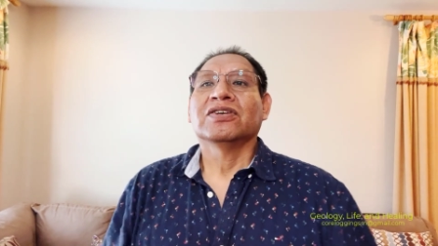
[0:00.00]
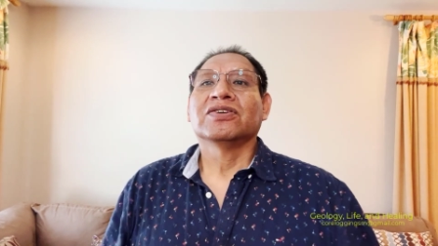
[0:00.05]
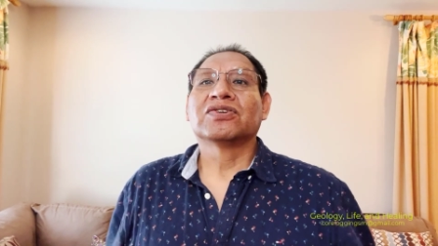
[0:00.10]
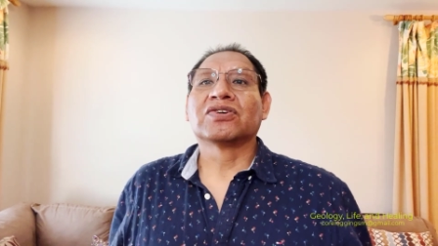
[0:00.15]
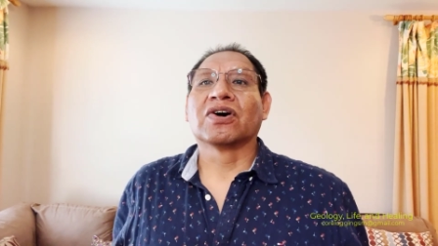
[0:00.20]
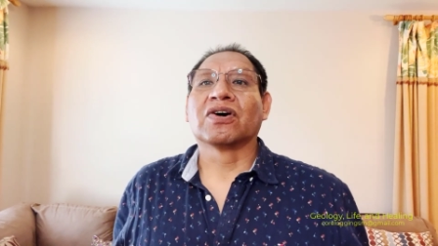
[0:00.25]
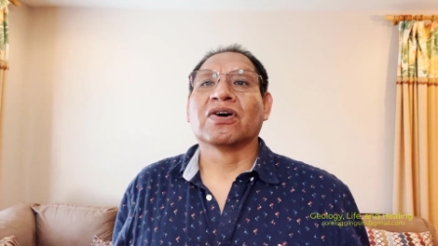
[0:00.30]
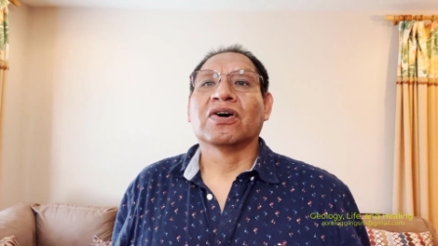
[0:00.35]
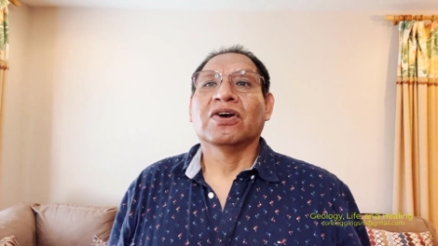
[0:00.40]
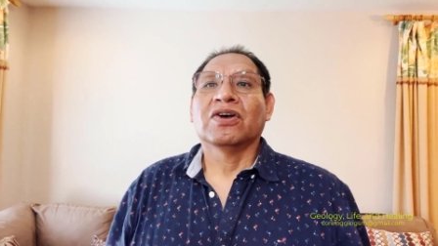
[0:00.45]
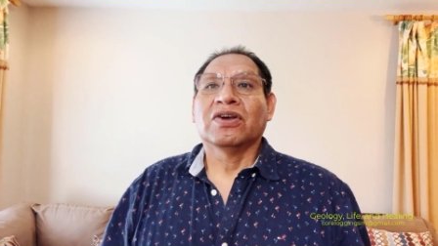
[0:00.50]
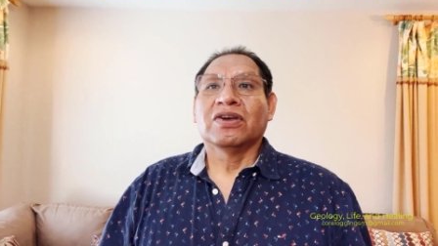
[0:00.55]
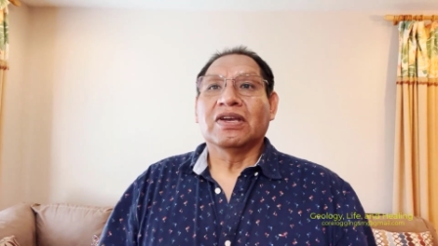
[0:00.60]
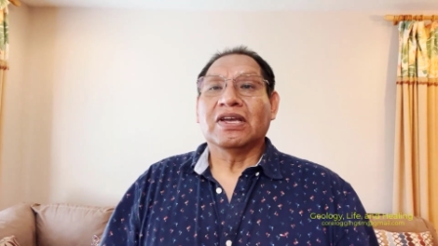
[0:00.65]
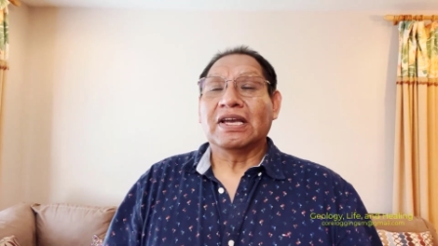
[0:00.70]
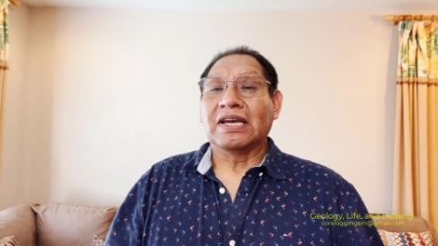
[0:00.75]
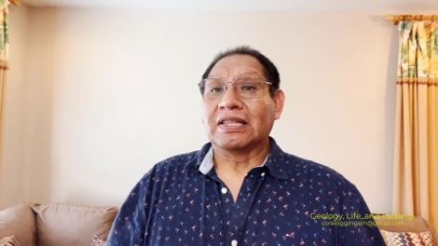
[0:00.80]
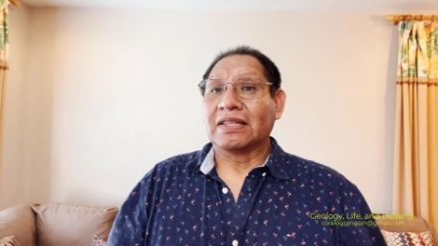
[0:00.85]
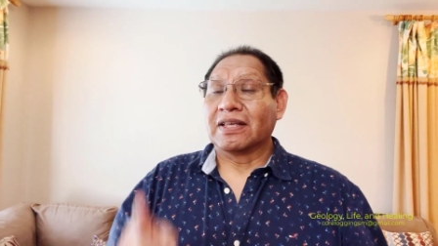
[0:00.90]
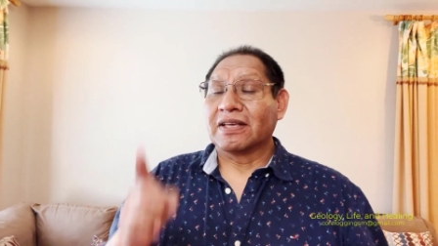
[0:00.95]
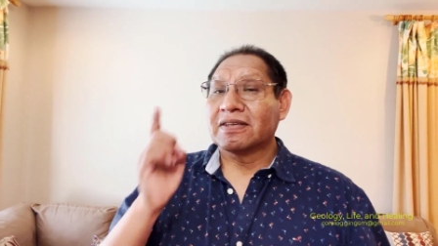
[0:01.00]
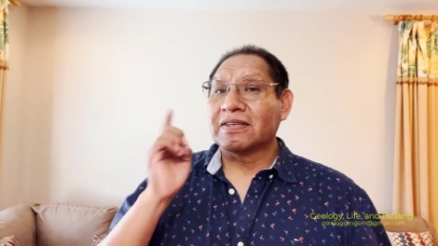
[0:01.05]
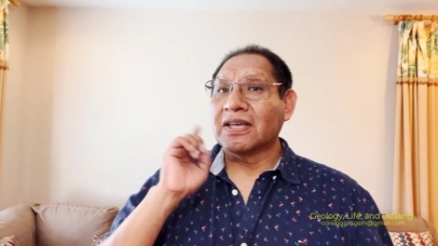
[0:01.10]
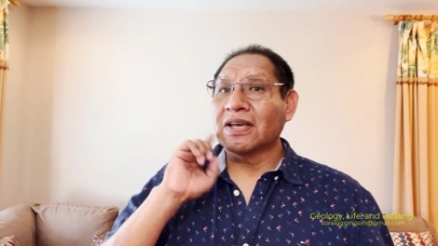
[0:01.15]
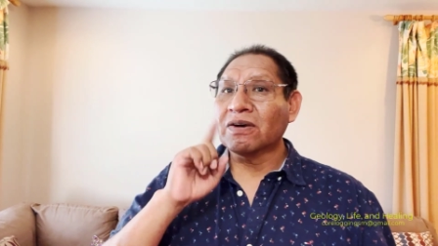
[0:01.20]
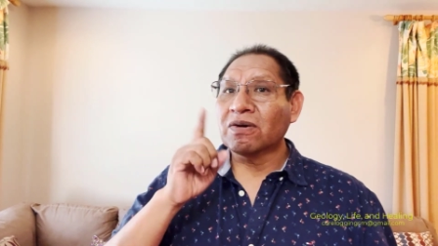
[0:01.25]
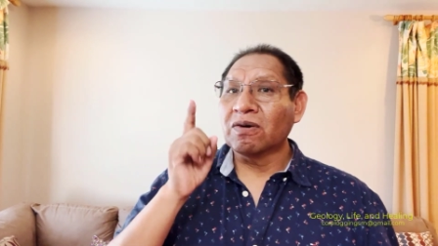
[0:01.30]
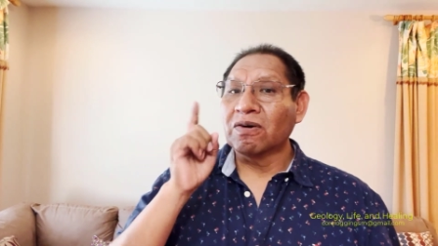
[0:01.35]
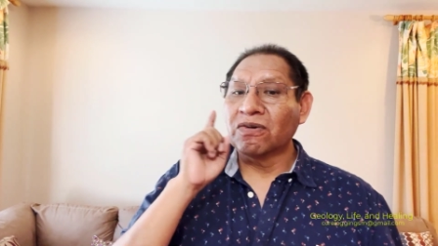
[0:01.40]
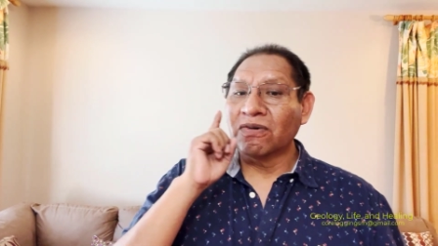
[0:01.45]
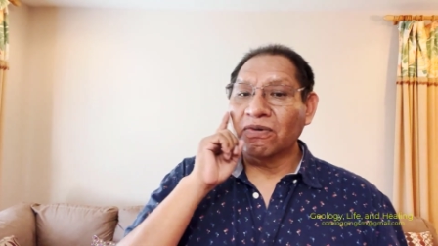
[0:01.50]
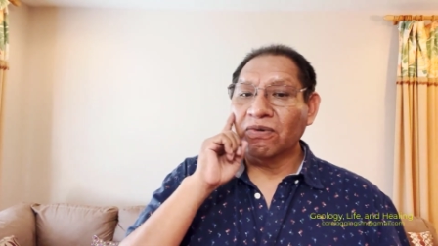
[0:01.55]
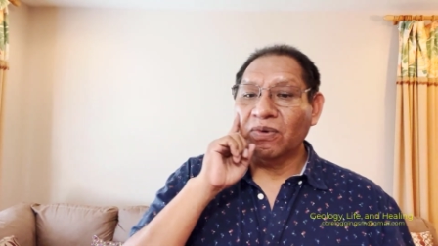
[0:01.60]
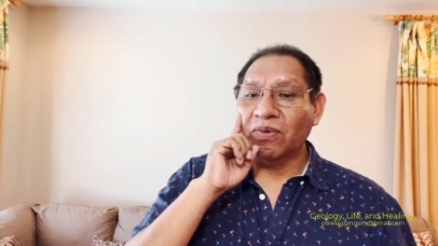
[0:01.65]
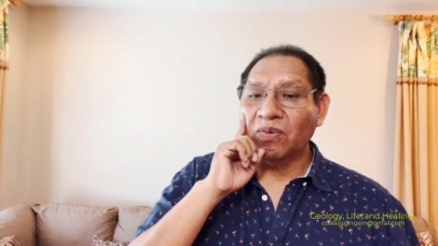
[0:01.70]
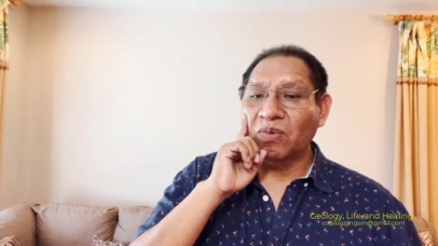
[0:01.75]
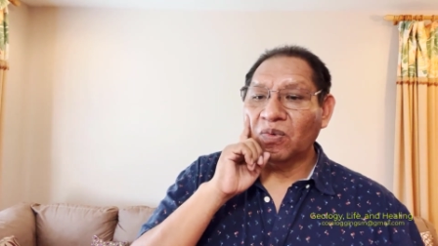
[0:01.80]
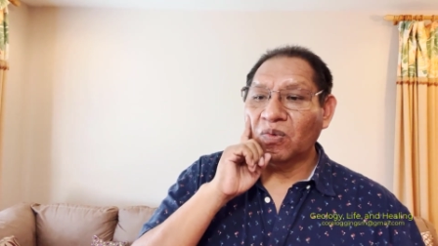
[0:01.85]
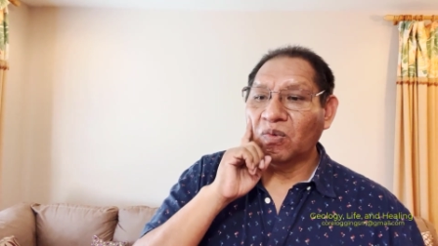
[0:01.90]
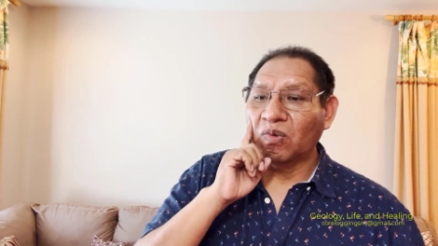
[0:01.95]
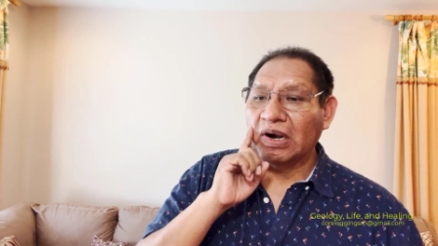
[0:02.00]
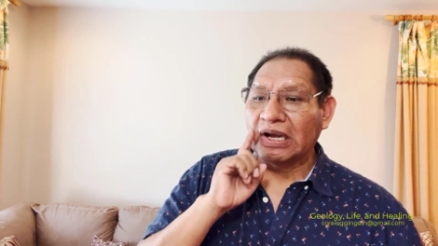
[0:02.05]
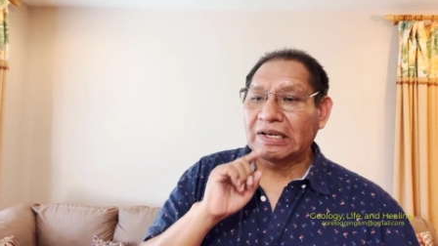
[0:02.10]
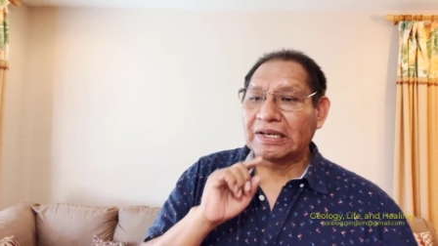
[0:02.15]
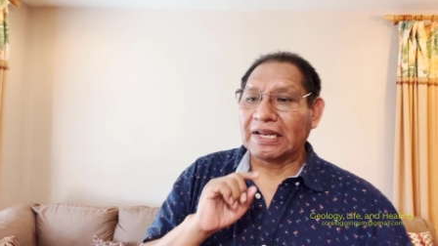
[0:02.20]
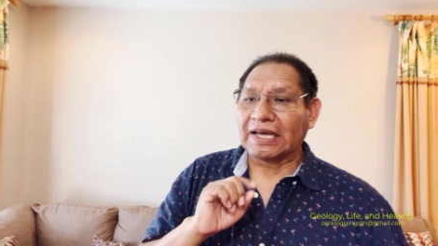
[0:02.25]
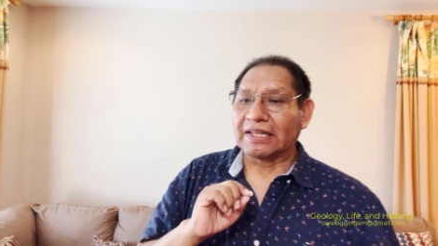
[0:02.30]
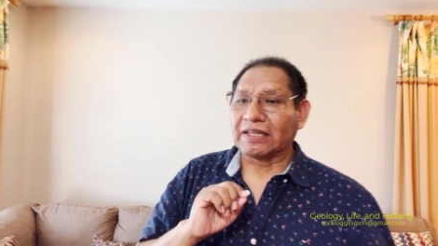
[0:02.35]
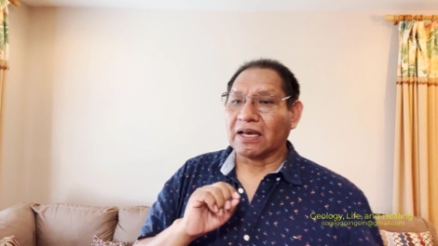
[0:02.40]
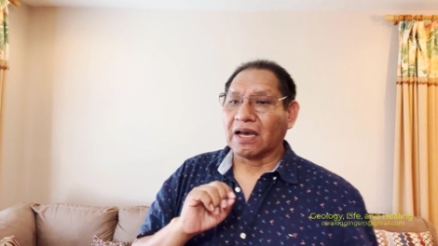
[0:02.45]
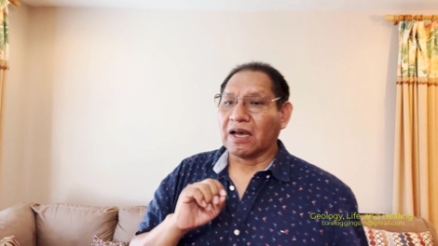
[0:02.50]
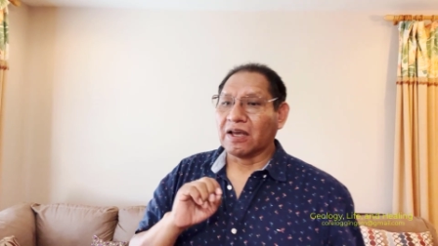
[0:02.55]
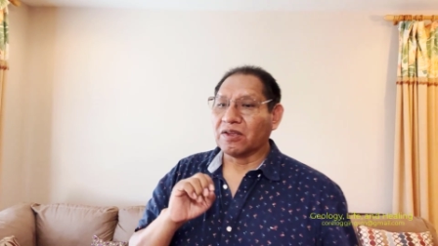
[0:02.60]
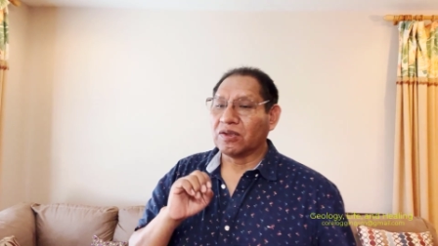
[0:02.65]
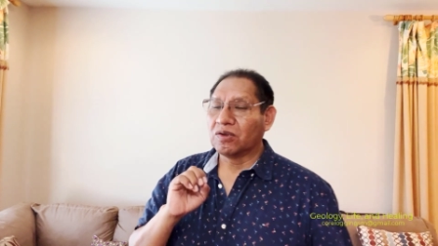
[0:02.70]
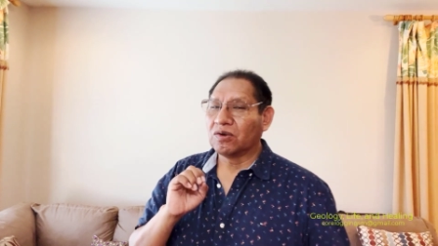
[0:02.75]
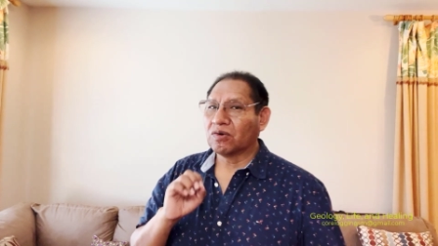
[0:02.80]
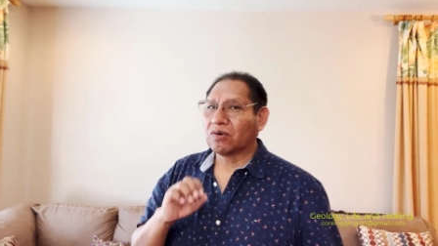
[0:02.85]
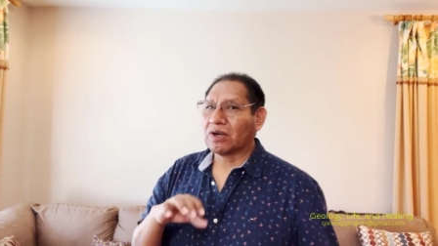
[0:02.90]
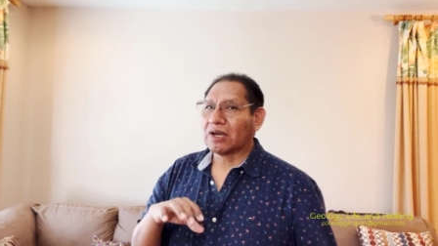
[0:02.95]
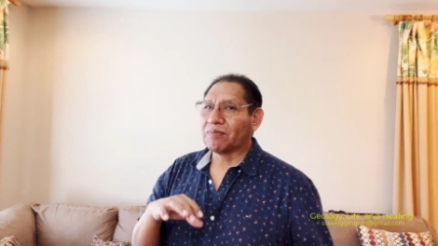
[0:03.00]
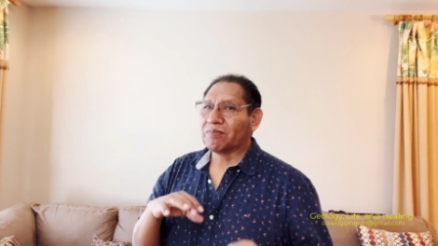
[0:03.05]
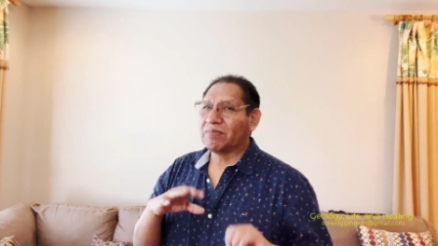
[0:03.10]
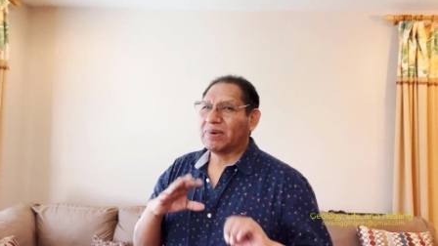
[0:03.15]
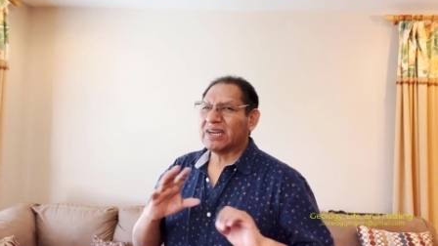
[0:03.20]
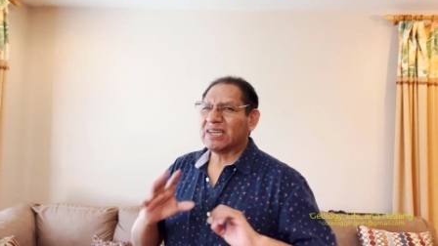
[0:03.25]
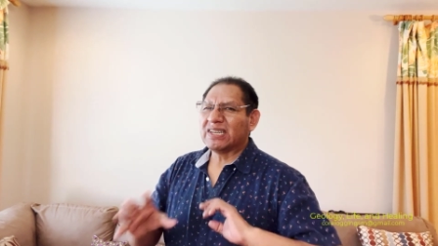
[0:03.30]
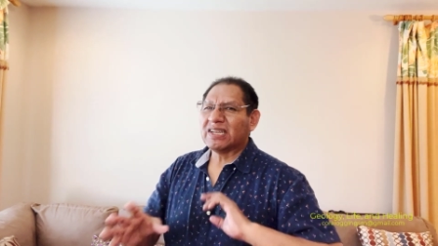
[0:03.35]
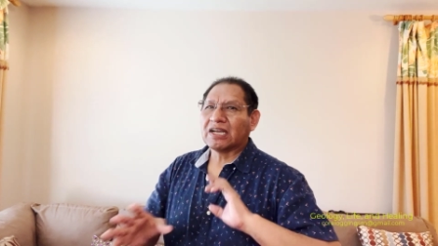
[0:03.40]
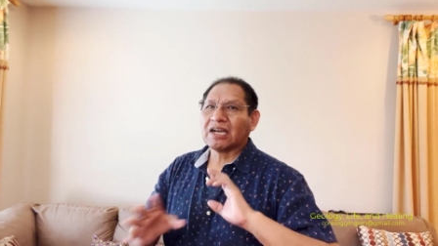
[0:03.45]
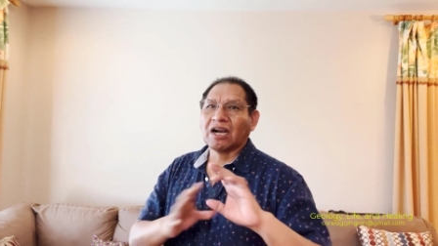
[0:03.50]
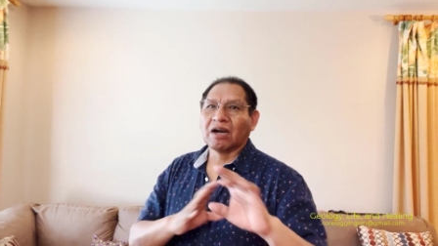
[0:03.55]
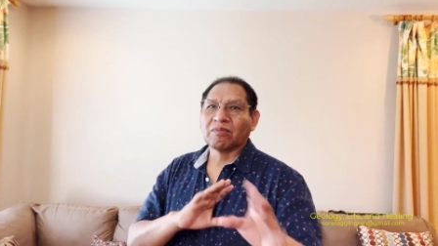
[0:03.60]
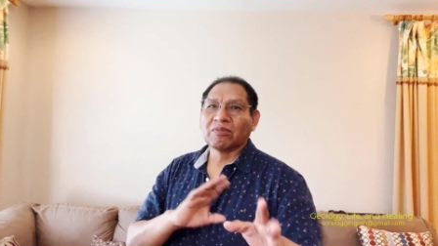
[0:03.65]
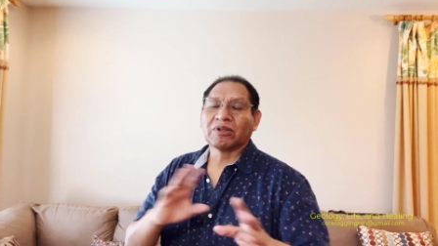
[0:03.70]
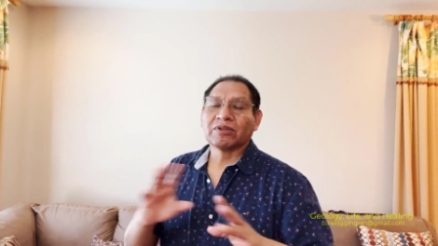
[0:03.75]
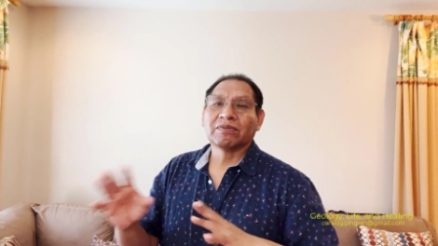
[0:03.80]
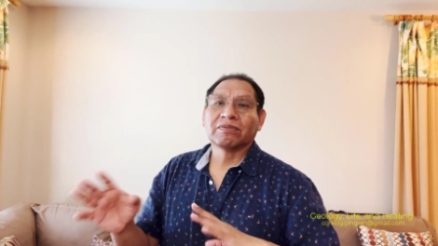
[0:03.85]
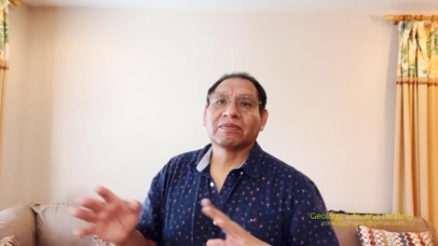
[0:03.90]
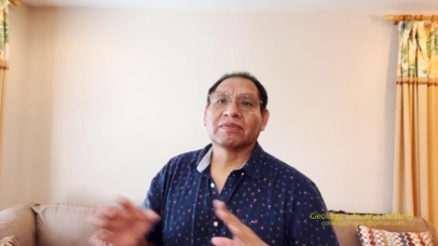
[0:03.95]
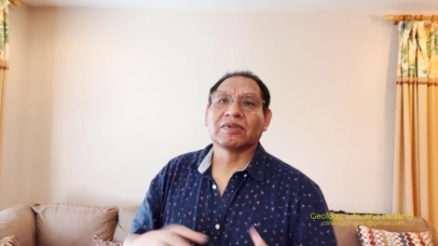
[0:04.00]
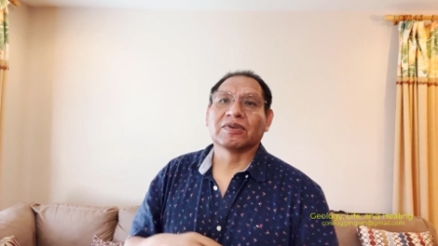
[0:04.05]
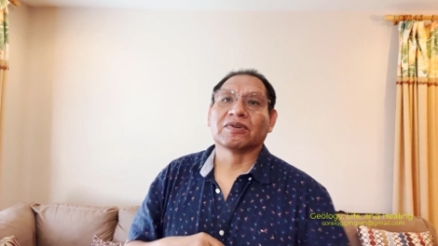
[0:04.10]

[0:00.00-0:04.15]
So in the second one that you can, very common,